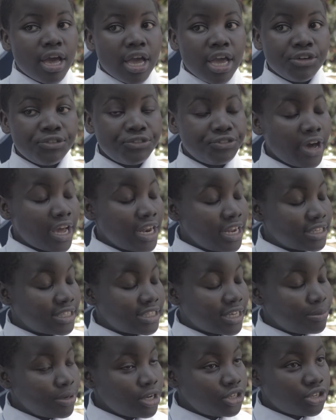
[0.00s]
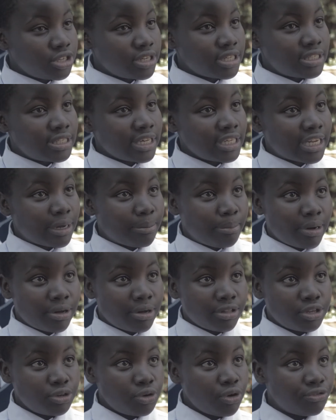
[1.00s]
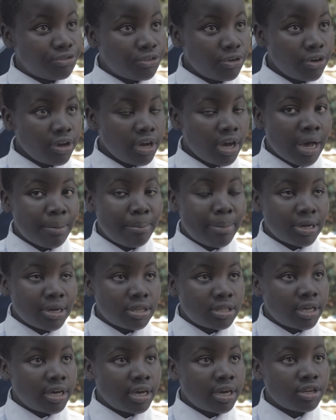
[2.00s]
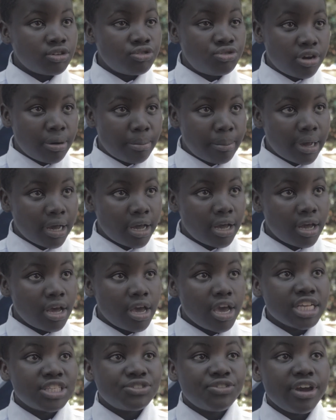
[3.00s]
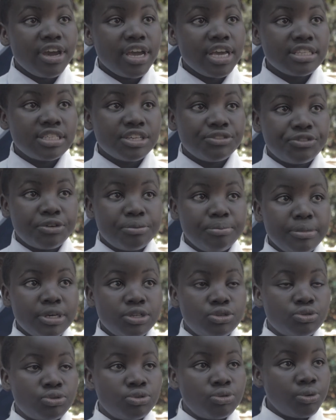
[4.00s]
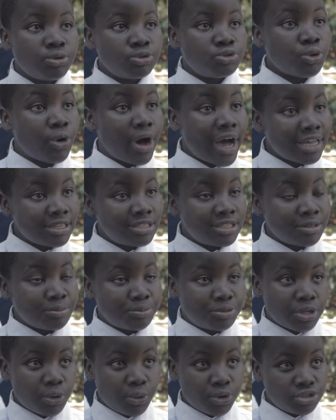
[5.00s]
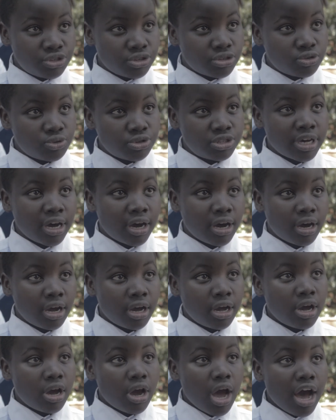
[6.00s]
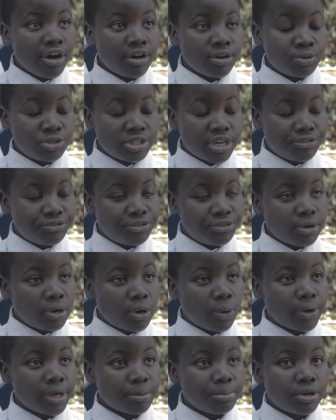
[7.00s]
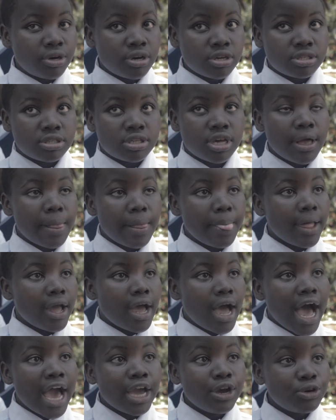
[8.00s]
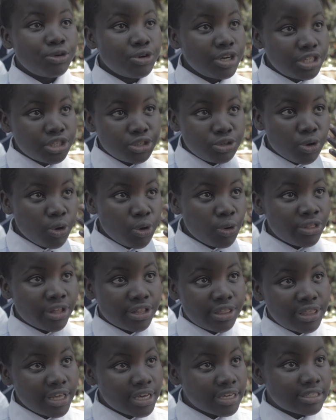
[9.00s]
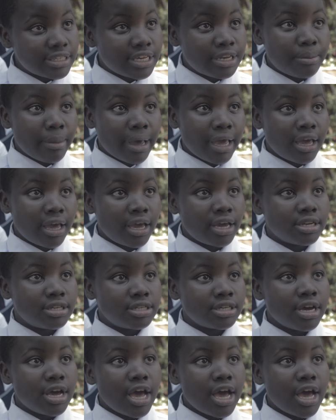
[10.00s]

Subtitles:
If an examination is set about the novel, about the drama, it's very easy for me to attempt the questions which are following, because I already know the things in my head.